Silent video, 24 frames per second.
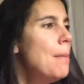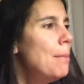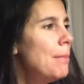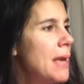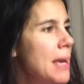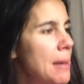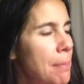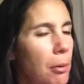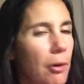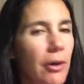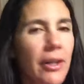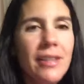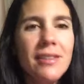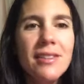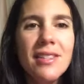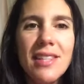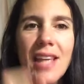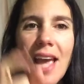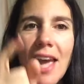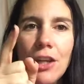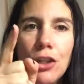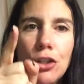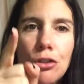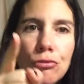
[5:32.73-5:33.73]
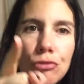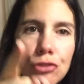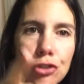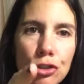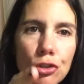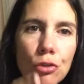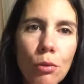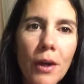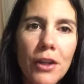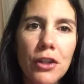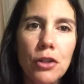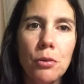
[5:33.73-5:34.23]
People can say you
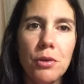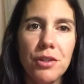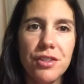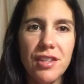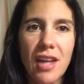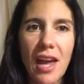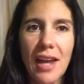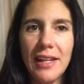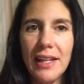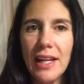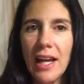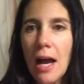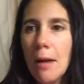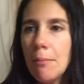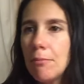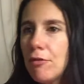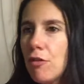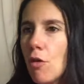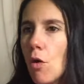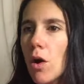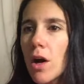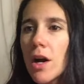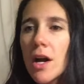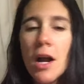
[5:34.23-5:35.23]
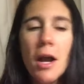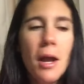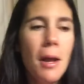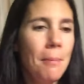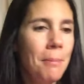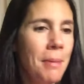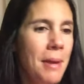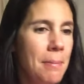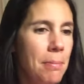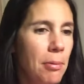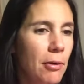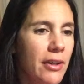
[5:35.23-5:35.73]
knew what you were signing up for.
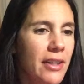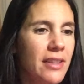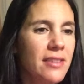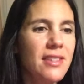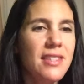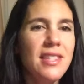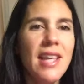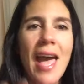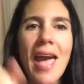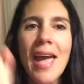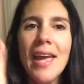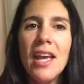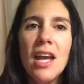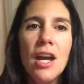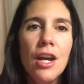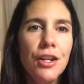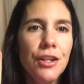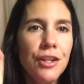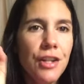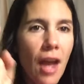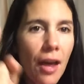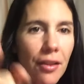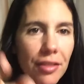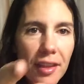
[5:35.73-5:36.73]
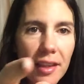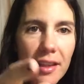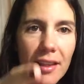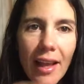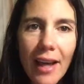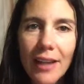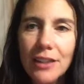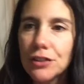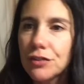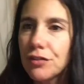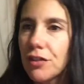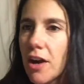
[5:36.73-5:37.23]
People can say nothing
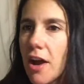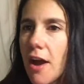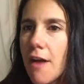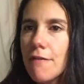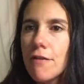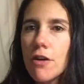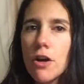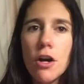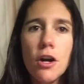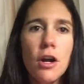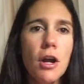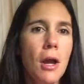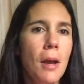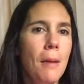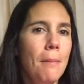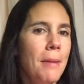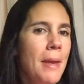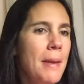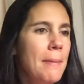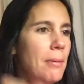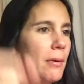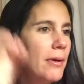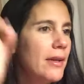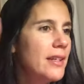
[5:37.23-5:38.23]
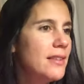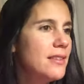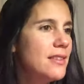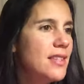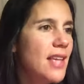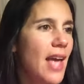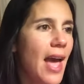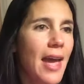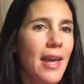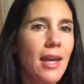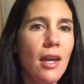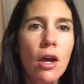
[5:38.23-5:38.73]
lasts forever. People can
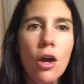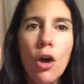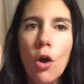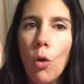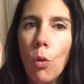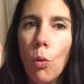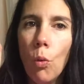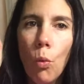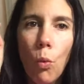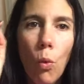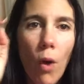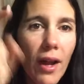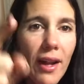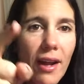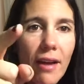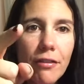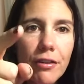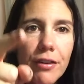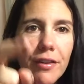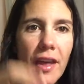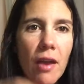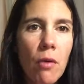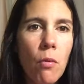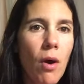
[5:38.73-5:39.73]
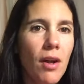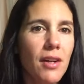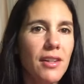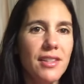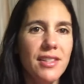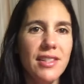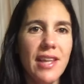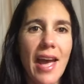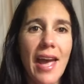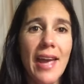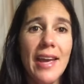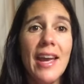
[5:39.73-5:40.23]
say whatever they want to
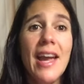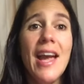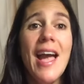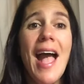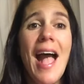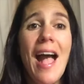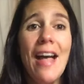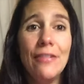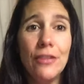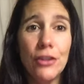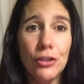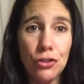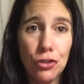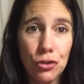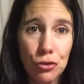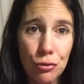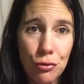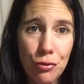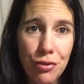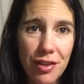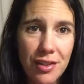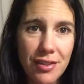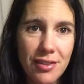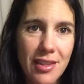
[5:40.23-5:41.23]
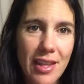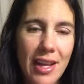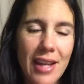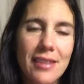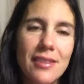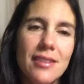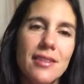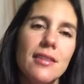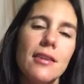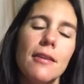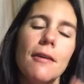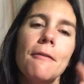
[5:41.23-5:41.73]
say. And the truth is
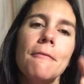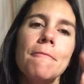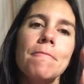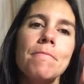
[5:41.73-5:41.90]
this